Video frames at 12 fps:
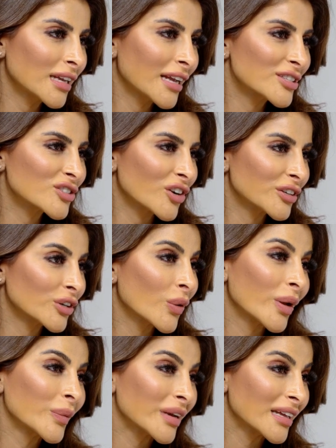I start
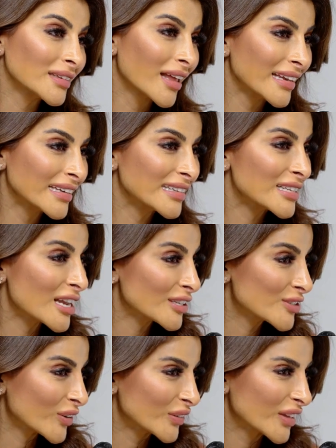knowing what I like and I
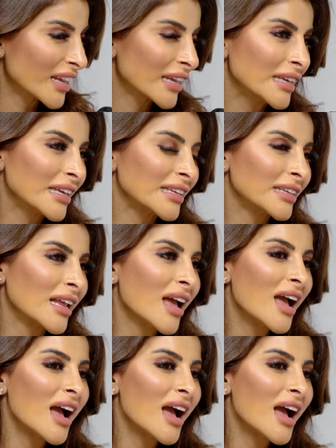don't like, and